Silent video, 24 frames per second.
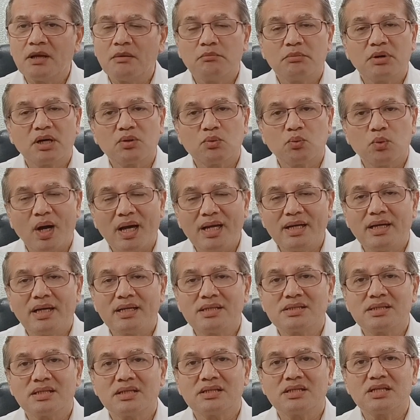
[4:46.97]
But why I
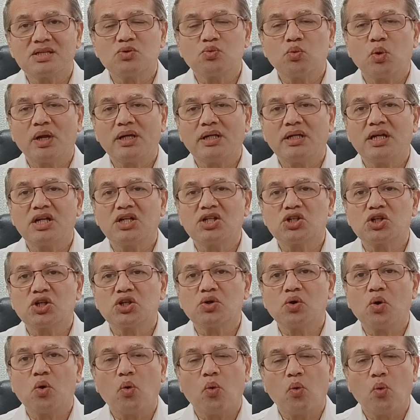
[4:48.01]
say this one
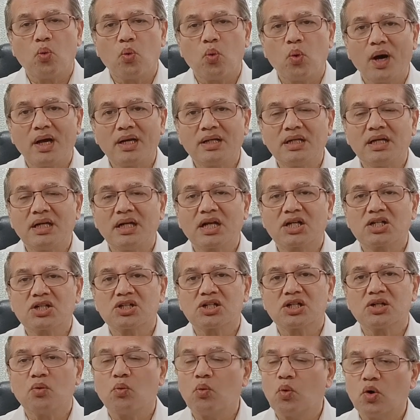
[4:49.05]
nation, one
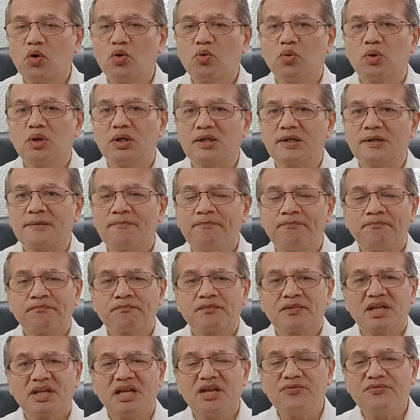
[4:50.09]
election won't work?
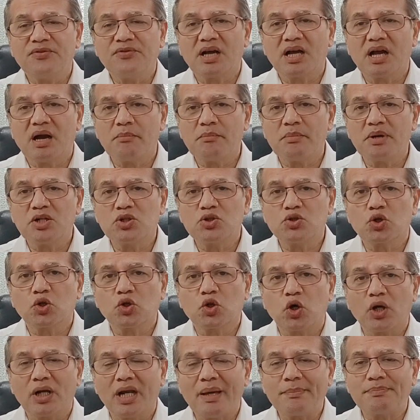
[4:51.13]
If a government should
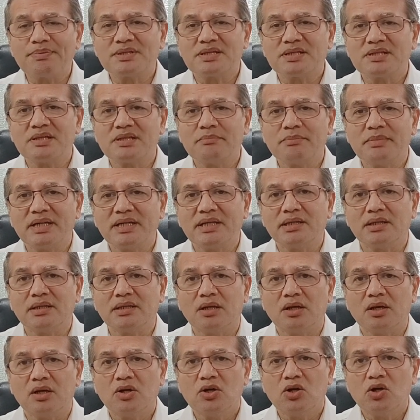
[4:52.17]
collapse in the
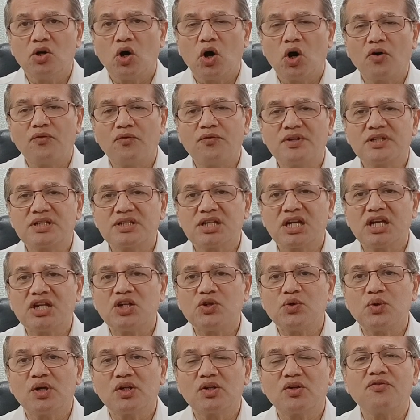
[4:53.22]
middle of its
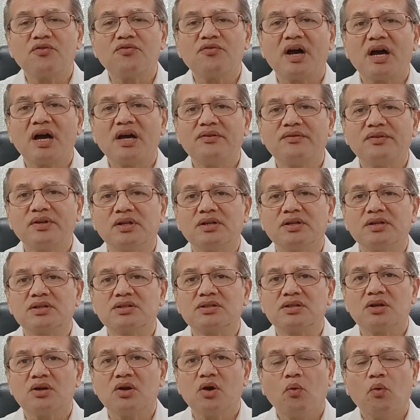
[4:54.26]
tenure of 5
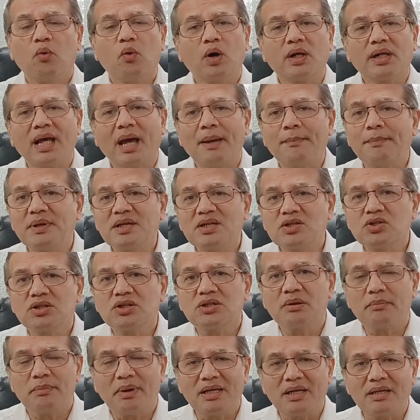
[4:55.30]
years, what happens to
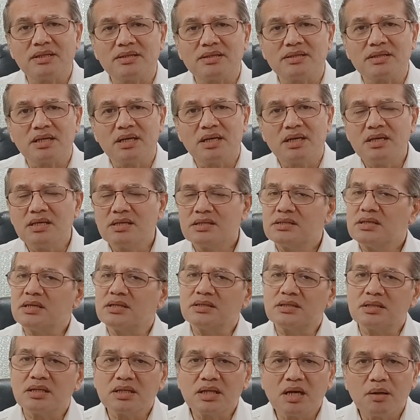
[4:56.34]
the balance?
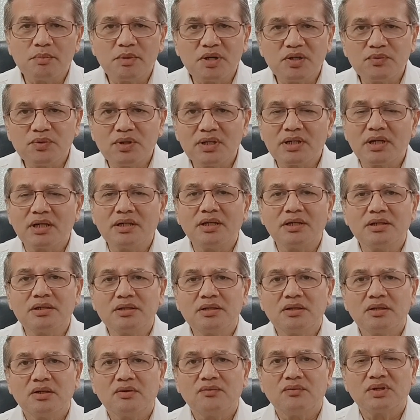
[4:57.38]
Central government will run it
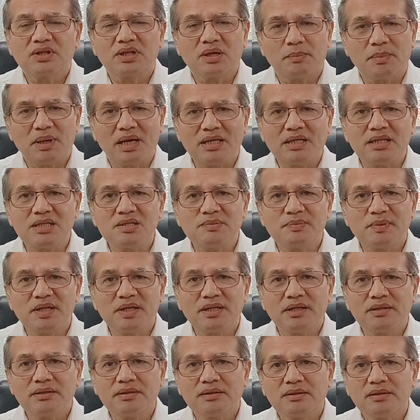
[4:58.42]
for the balance
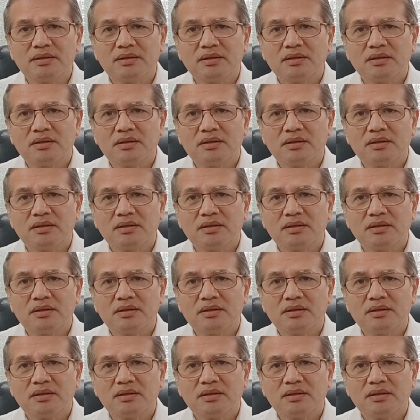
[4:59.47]
period.